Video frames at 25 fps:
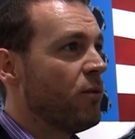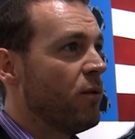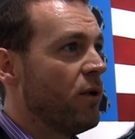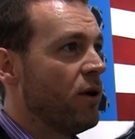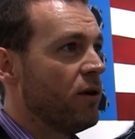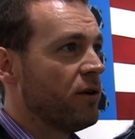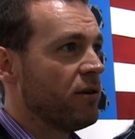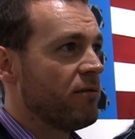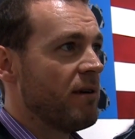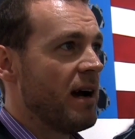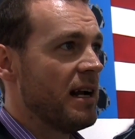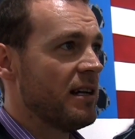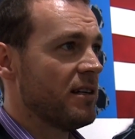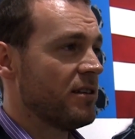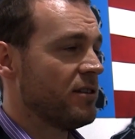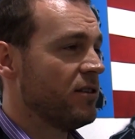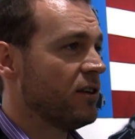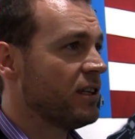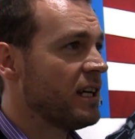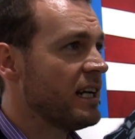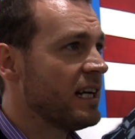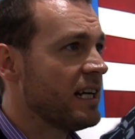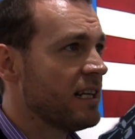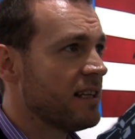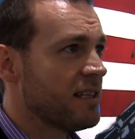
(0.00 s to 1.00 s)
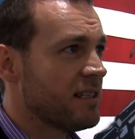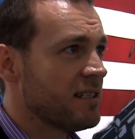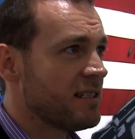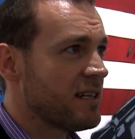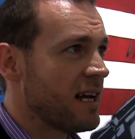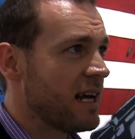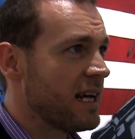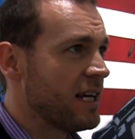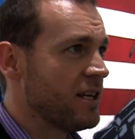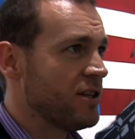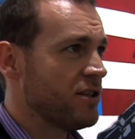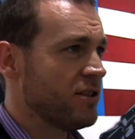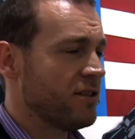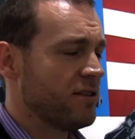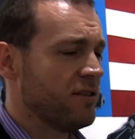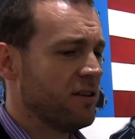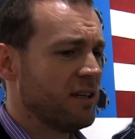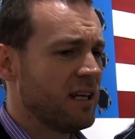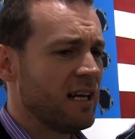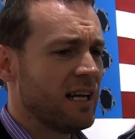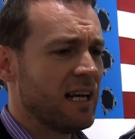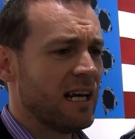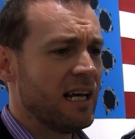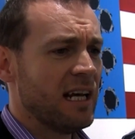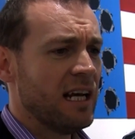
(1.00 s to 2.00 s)
the world around us, looking at the dangers,
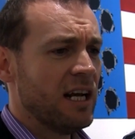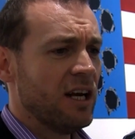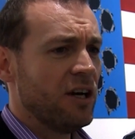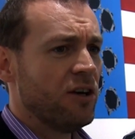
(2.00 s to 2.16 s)
looking